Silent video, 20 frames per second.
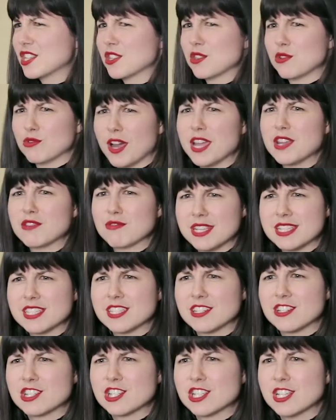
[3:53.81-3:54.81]
to the right
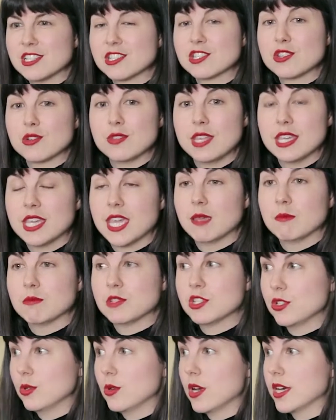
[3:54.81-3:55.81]
research, and so they came
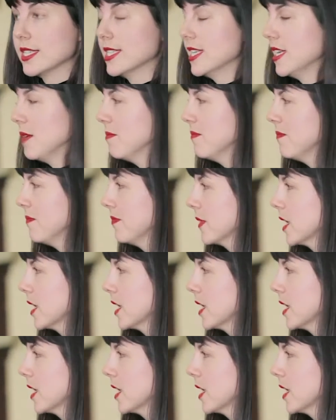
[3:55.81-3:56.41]
to our team.